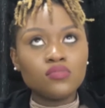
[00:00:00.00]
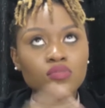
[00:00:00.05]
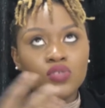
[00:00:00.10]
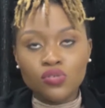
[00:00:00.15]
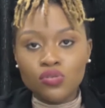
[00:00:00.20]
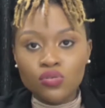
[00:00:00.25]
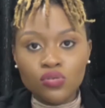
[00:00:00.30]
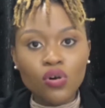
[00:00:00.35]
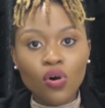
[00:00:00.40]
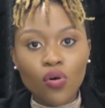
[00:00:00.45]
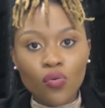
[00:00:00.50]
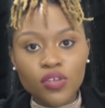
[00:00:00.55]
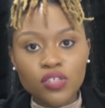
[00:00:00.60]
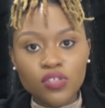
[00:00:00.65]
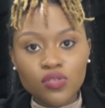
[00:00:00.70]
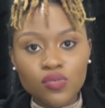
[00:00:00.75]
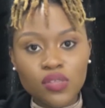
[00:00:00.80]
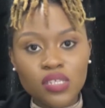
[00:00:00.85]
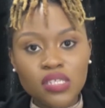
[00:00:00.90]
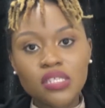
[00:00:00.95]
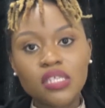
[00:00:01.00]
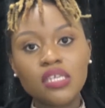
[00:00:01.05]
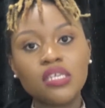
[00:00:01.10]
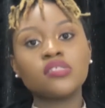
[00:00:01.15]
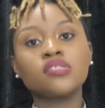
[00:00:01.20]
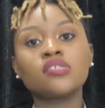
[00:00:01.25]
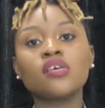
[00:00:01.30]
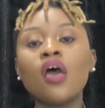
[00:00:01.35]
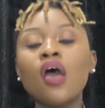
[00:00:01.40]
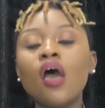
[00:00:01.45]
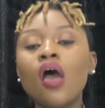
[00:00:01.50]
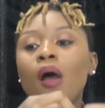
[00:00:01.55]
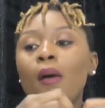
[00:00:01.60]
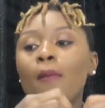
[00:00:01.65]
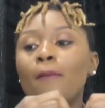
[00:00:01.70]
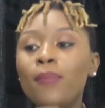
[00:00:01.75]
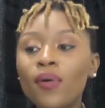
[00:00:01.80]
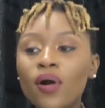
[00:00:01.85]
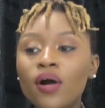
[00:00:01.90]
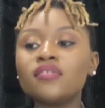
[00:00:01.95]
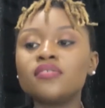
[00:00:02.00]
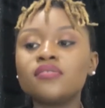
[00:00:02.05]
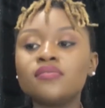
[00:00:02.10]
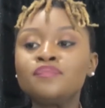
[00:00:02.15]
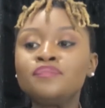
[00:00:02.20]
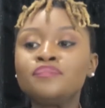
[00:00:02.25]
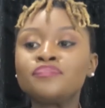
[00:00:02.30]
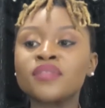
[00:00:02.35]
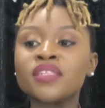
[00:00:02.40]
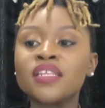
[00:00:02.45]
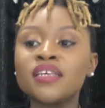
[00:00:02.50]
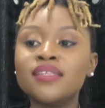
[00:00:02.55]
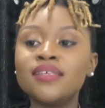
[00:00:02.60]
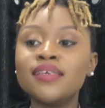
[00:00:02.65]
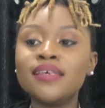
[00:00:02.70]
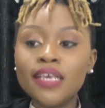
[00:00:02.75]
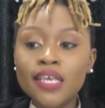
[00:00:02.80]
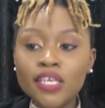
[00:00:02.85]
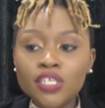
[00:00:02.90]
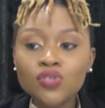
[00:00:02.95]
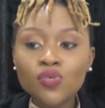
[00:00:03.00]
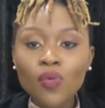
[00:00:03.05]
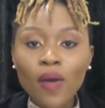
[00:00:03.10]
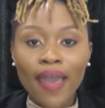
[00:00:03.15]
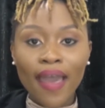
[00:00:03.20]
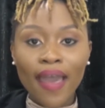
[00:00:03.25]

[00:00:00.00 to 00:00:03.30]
You don't always know these things. But the issue I